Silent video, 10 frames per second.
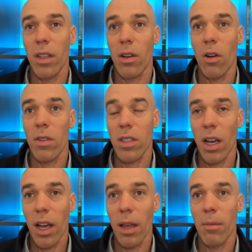over
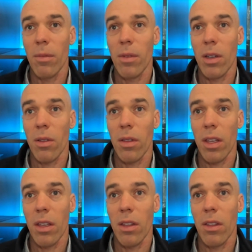time,
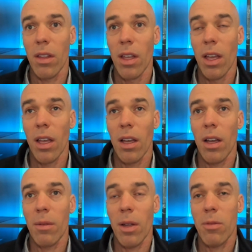
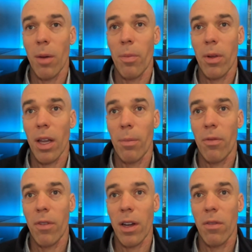I'm trying to kind of
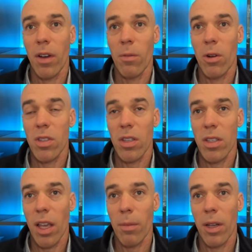find words to
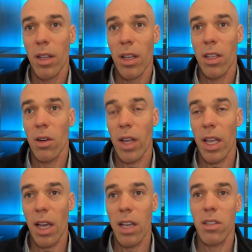say it, but
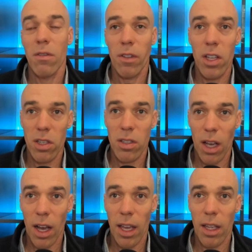as inflation is
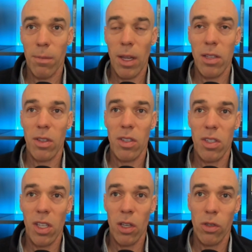high, it basically
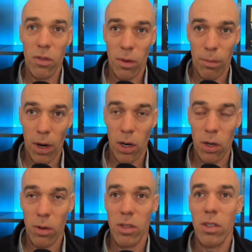steals from
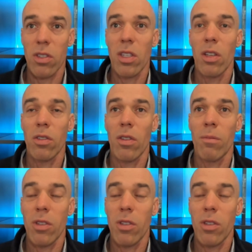borrowers. It steals